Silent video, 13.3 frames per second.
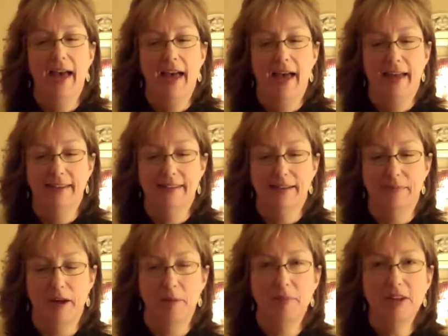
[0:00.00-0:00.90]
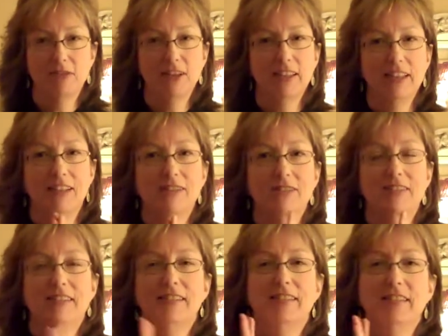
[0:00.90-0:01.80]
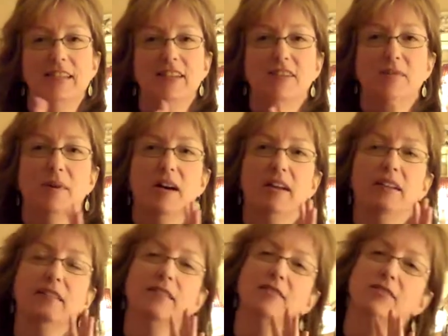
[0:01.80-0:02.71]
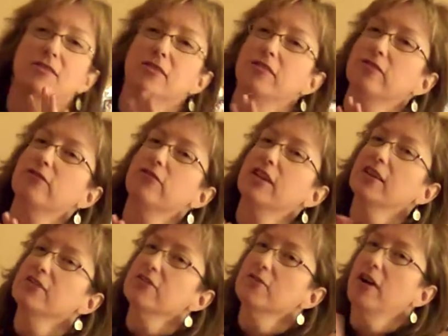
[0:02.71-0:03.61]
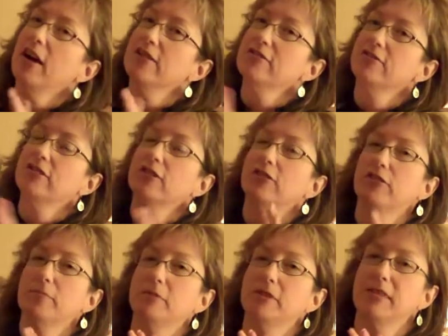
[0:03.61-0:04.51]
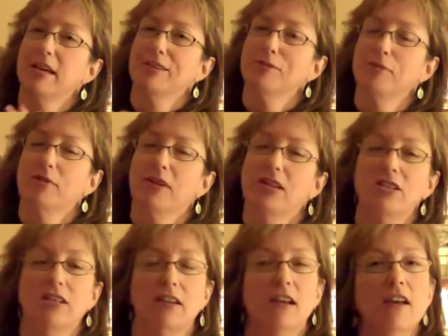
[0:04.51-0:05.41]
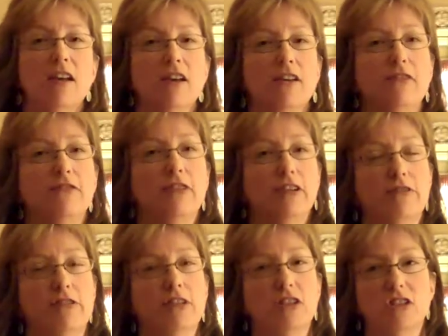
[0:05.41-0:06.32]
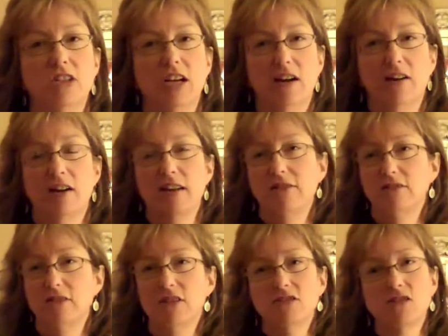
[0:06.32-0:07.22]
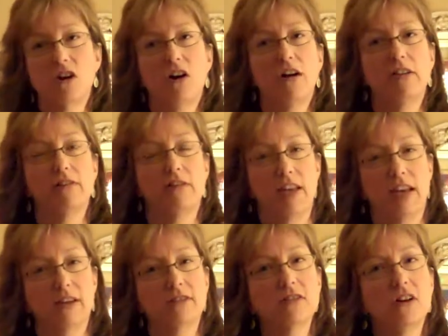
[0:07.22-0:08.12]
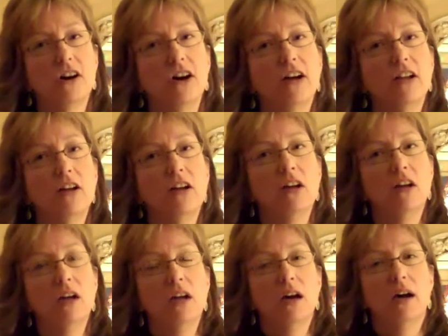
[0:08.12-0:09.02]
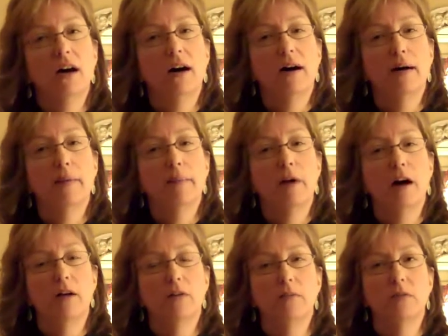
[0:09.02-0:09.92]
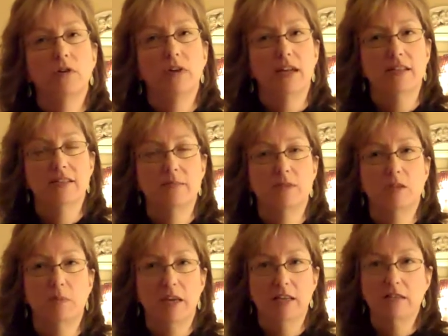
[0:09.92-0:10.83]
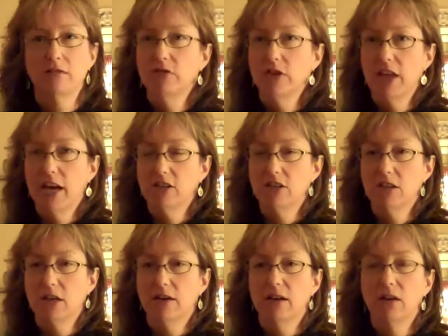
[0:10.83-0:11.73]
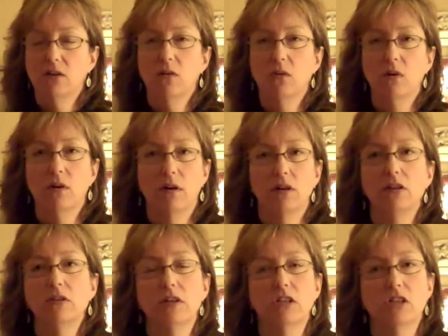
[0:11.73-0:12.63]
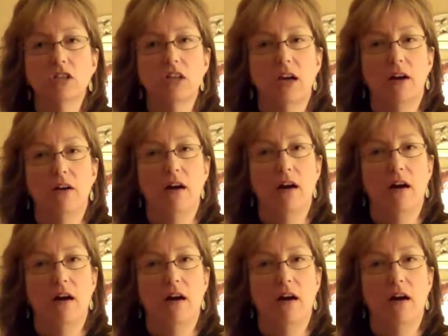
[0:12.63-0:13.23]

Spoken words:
And I'll be really interested to hear what sort of things arise for you from this exploration. Feel free to share on either this call or the next call. I'll create some space for that sharing, or you can share